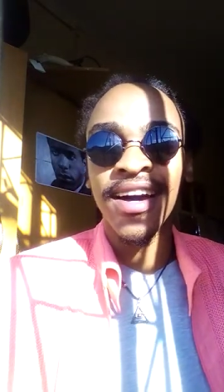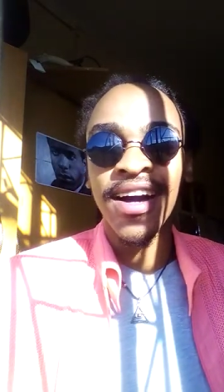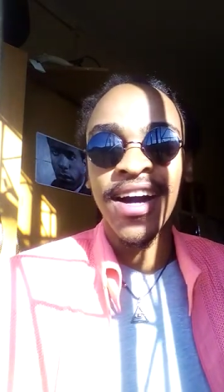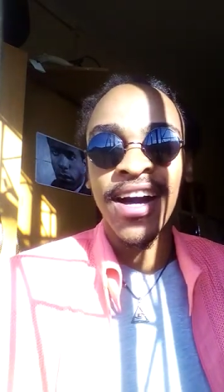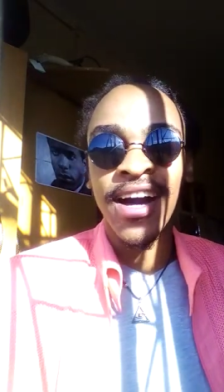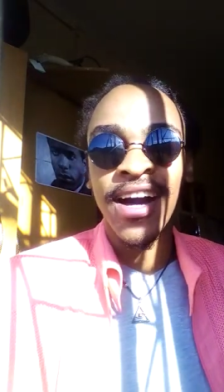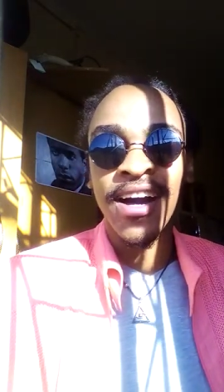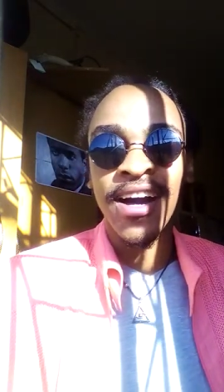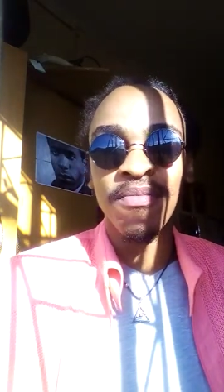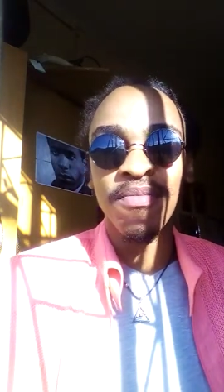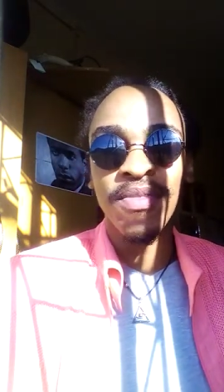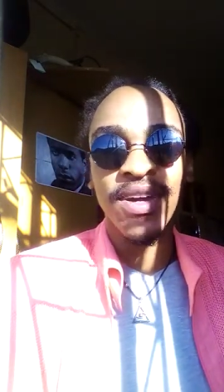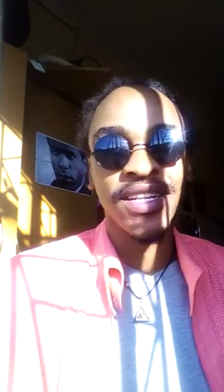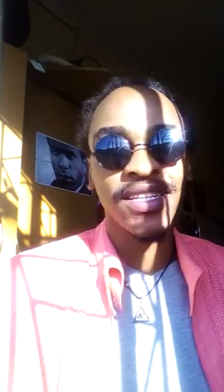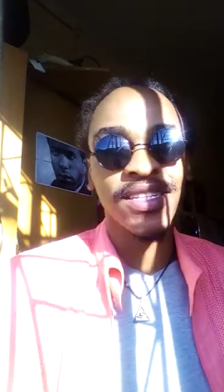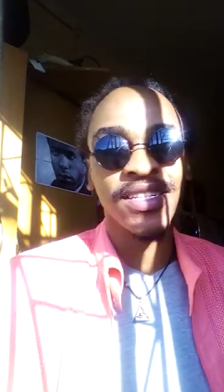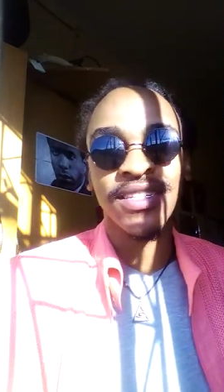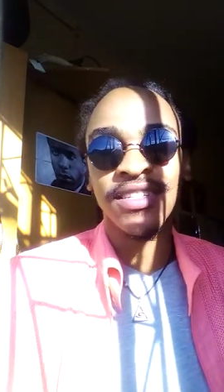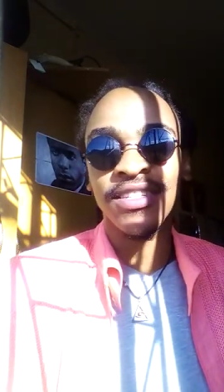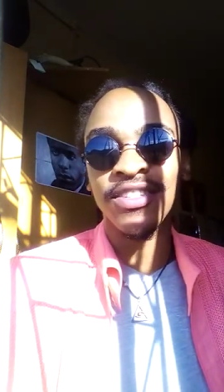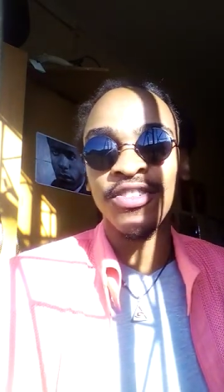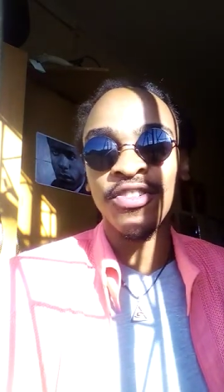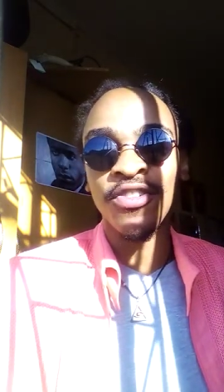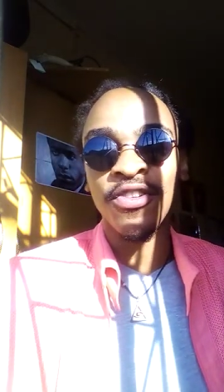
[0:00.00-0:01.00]
and
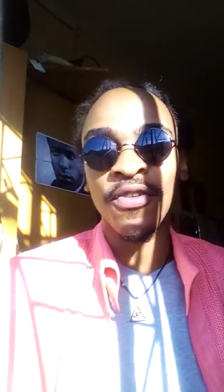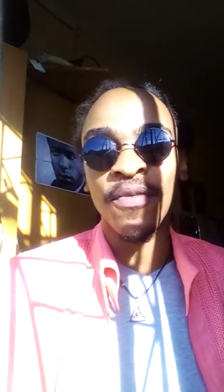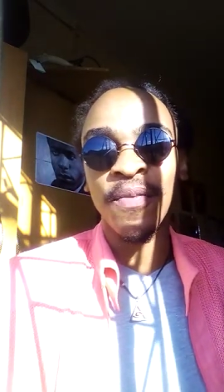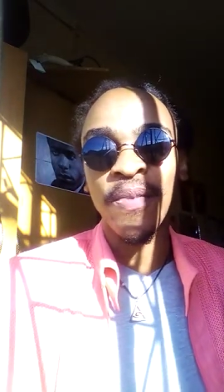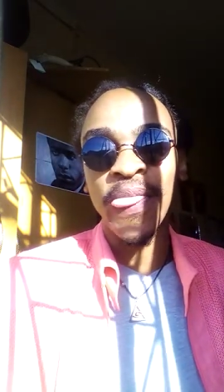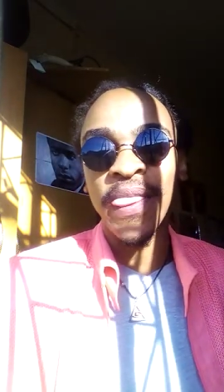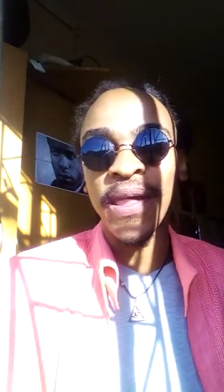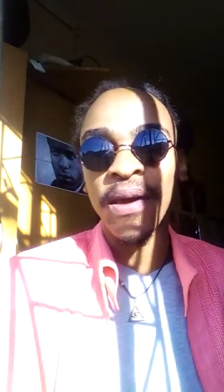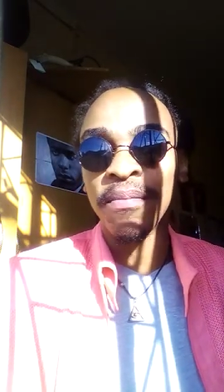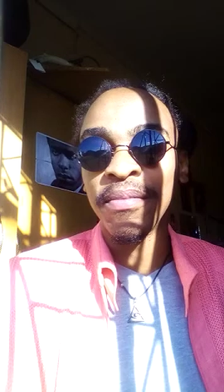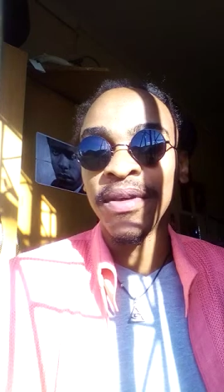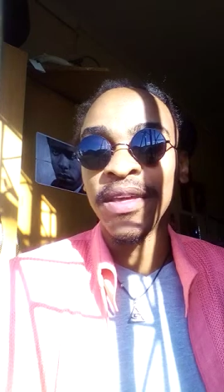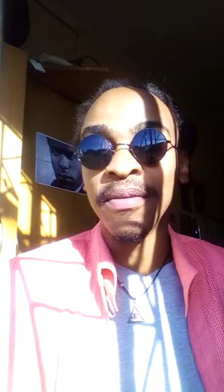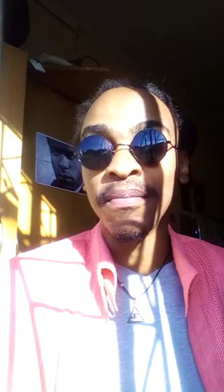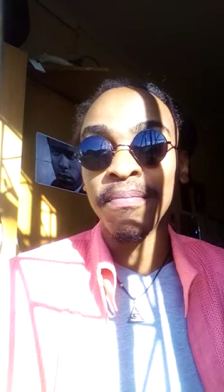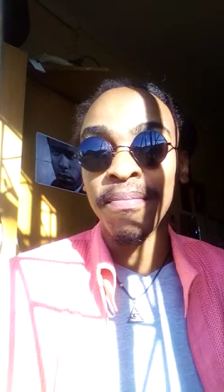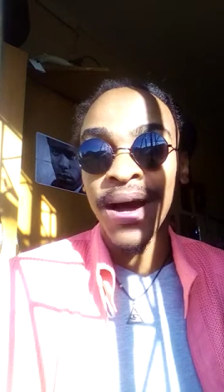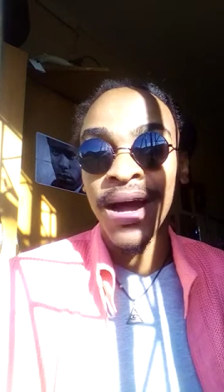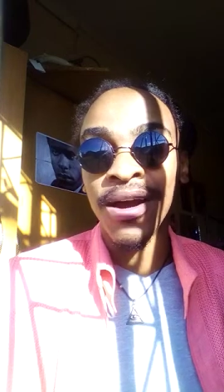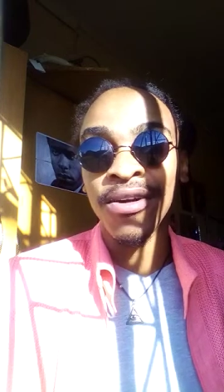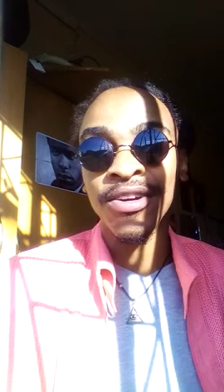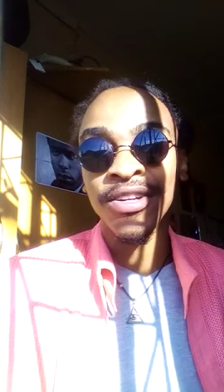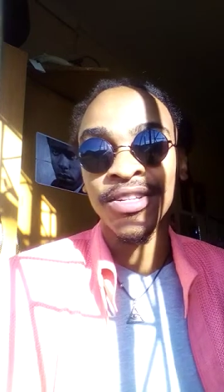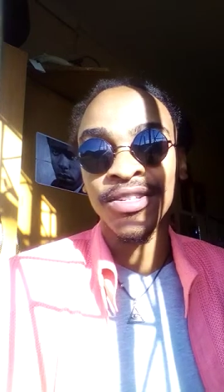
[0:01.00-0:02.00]
just be
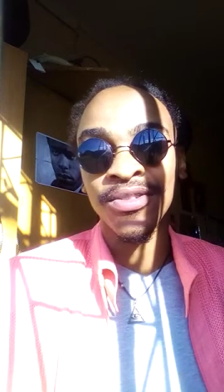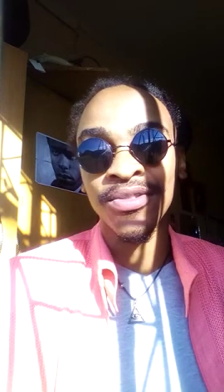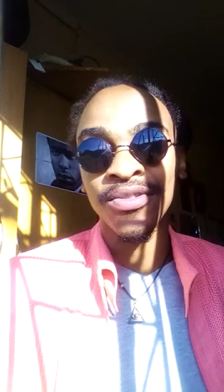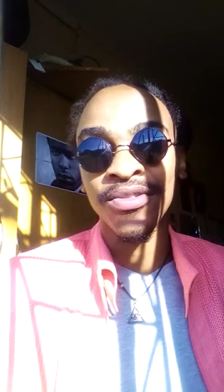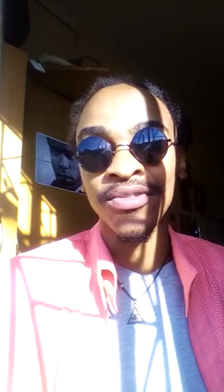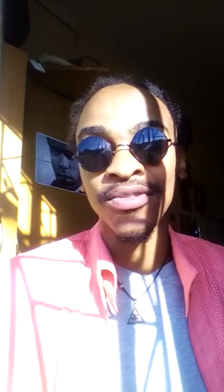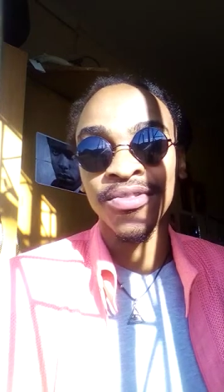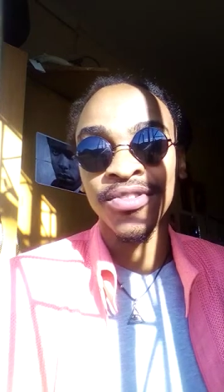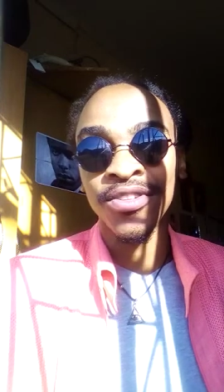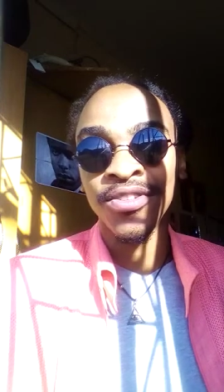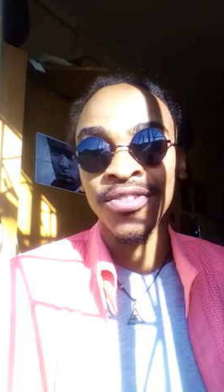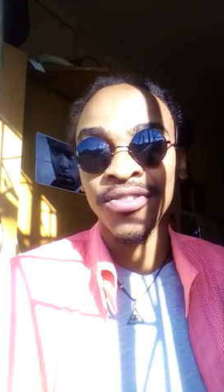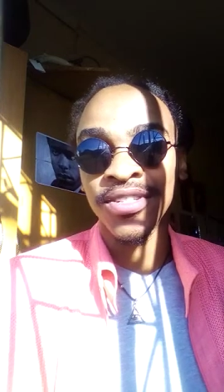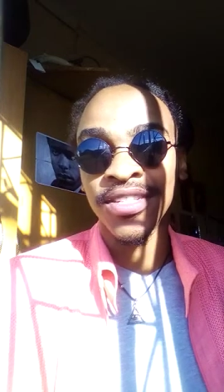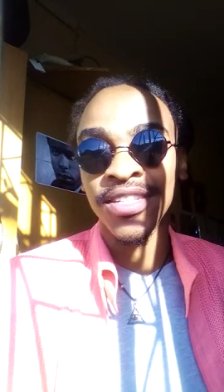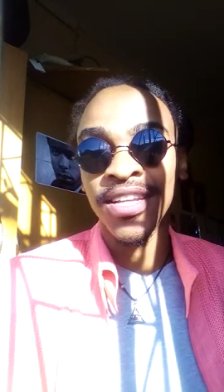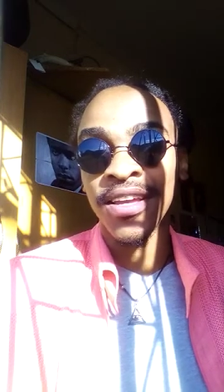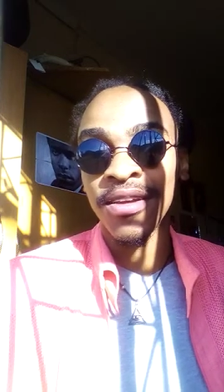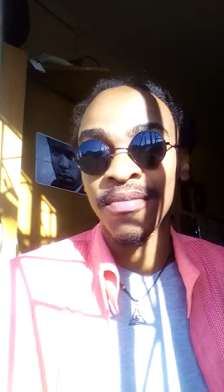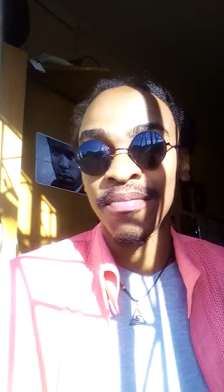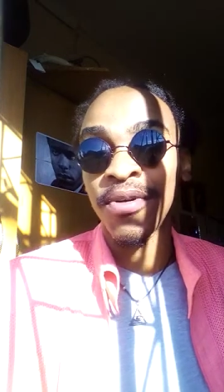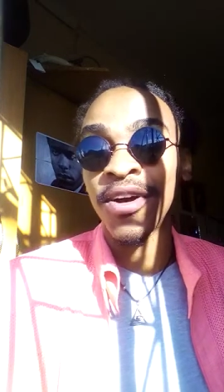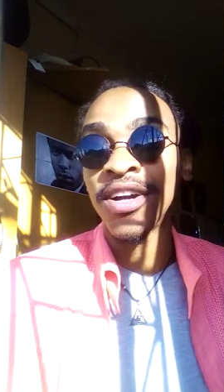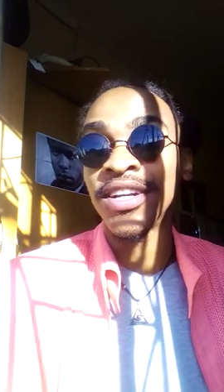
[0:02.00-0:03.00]
empowered to
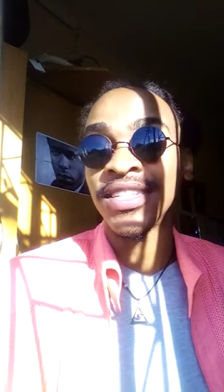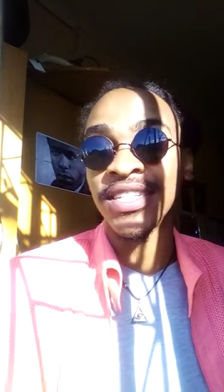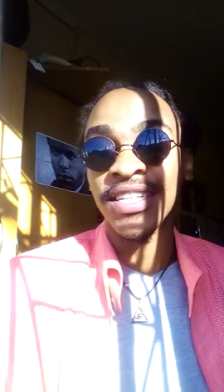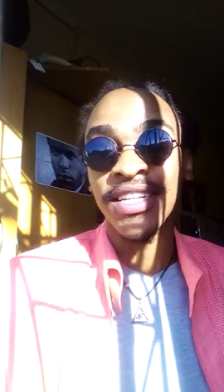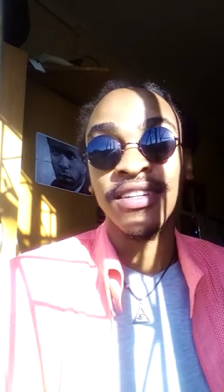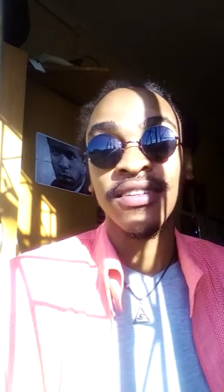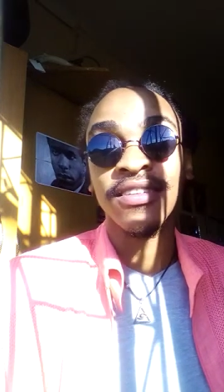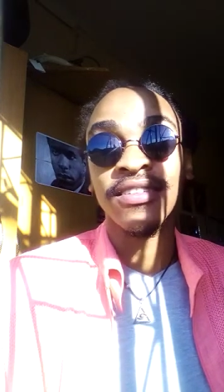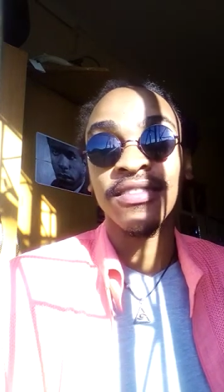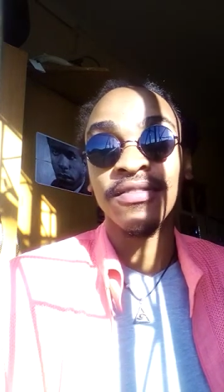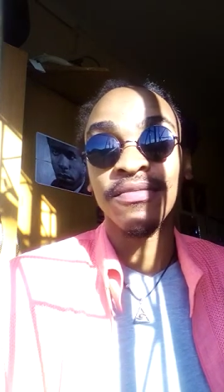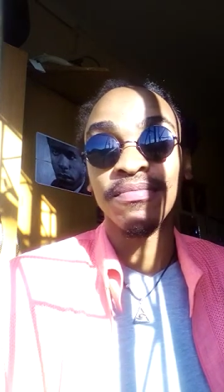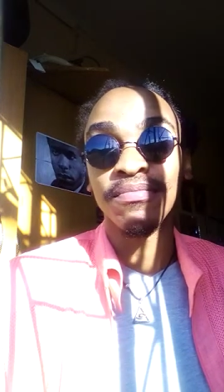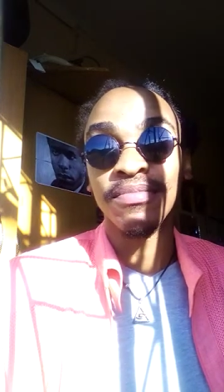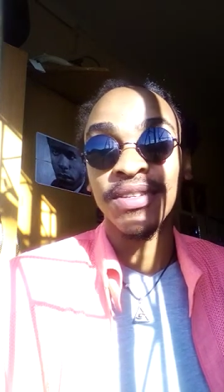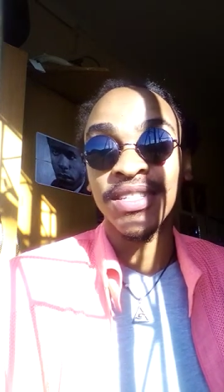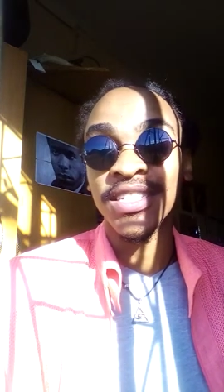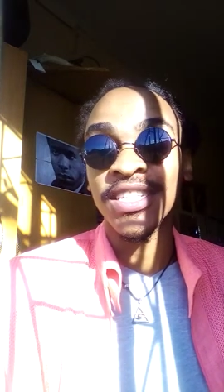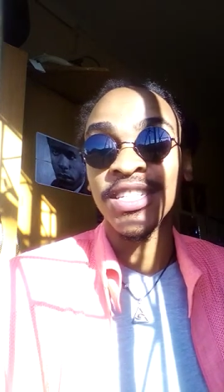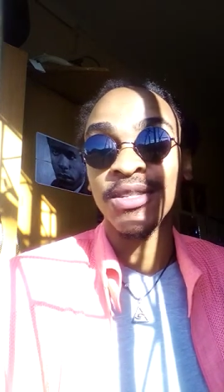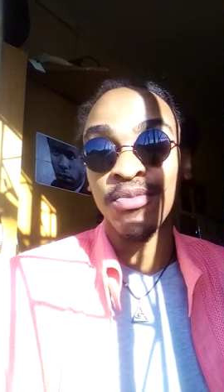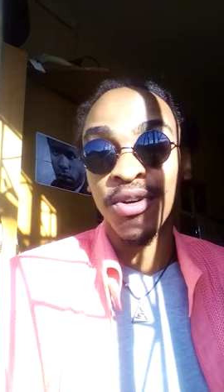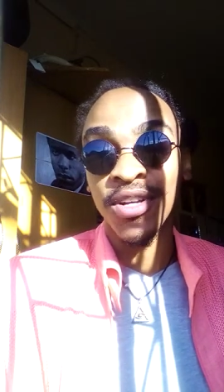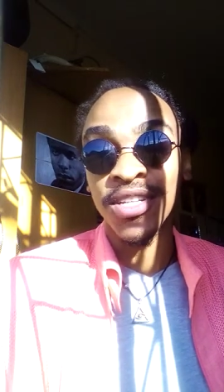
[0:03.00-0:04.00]
take part in
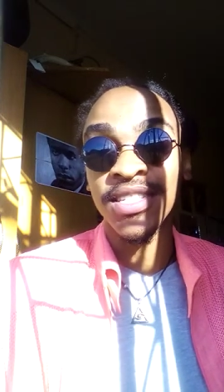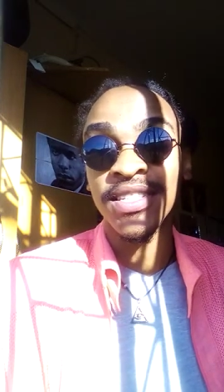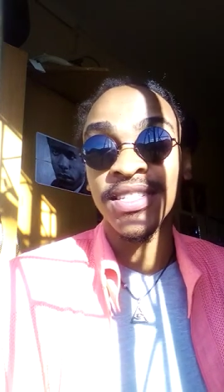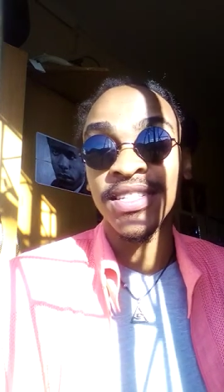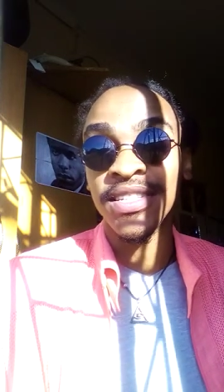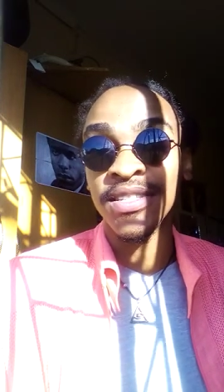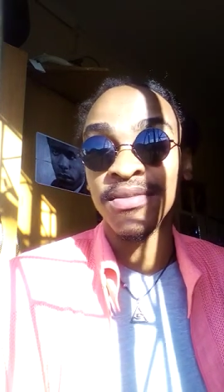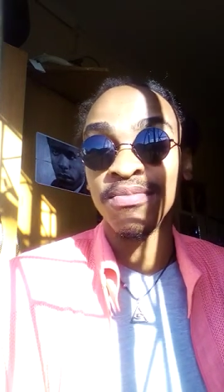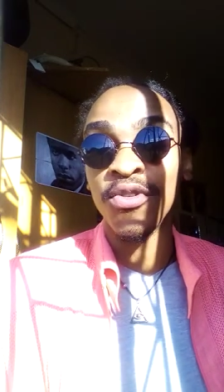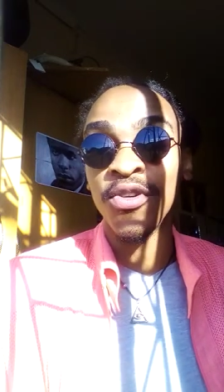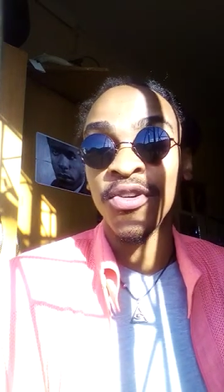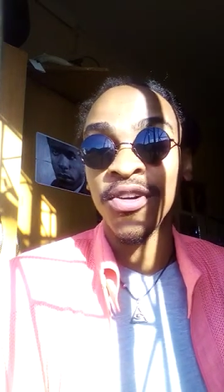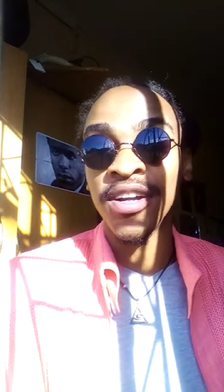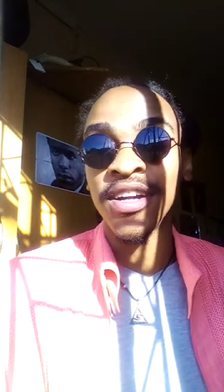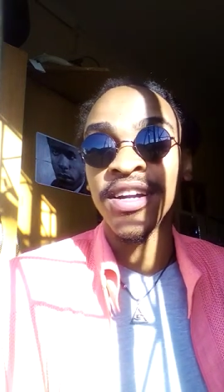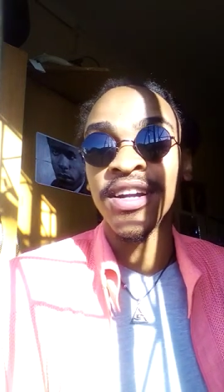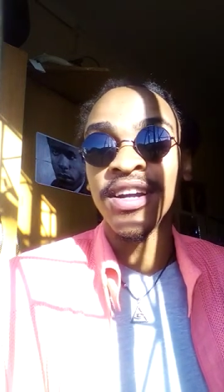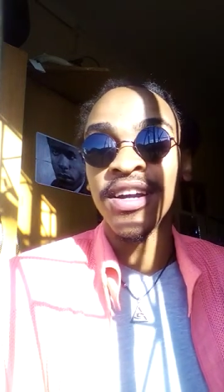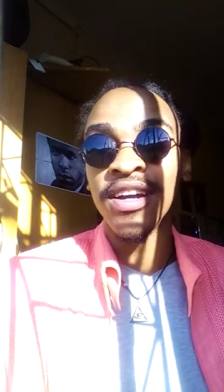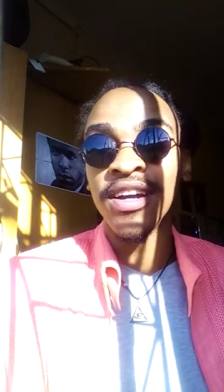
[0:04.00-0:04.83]
business processes more